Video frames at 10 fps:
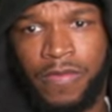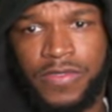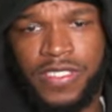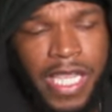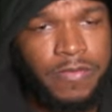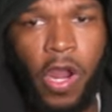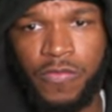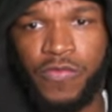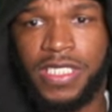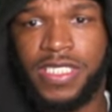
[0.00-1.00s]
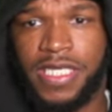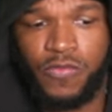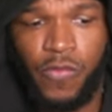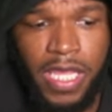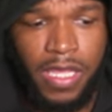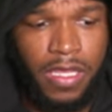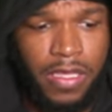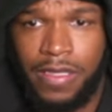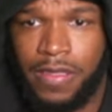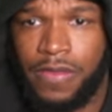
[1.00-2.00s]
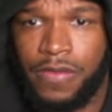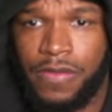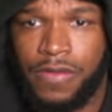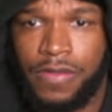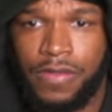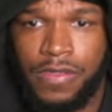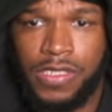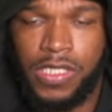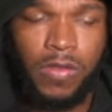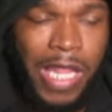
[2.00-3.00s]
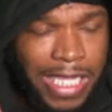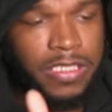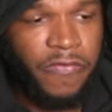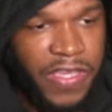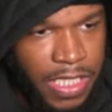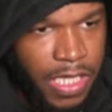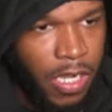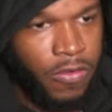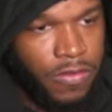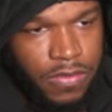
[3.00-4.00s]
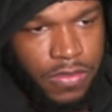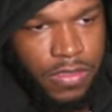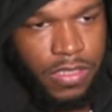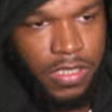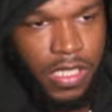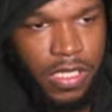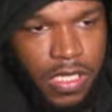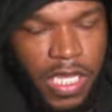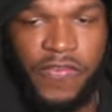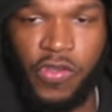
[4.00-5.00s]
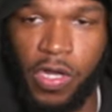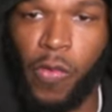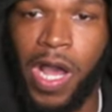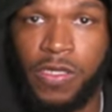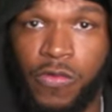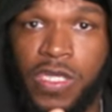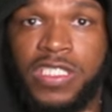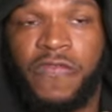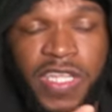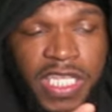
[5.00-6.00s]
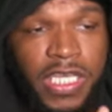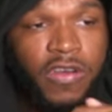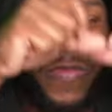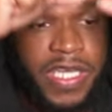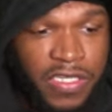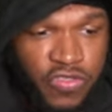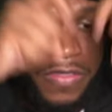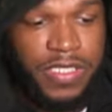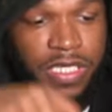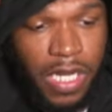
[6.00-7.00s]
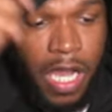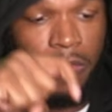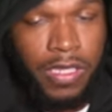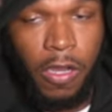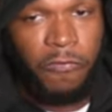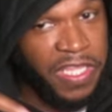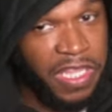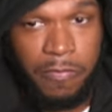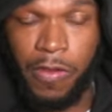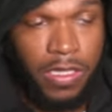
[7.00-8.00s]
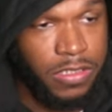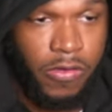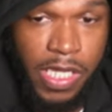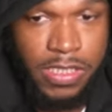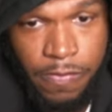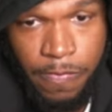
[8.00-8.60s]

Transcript: James Harden was in his way. So, like the video. And if you want to watch the original video, it'll be in the description down below. 50 ball is crazy.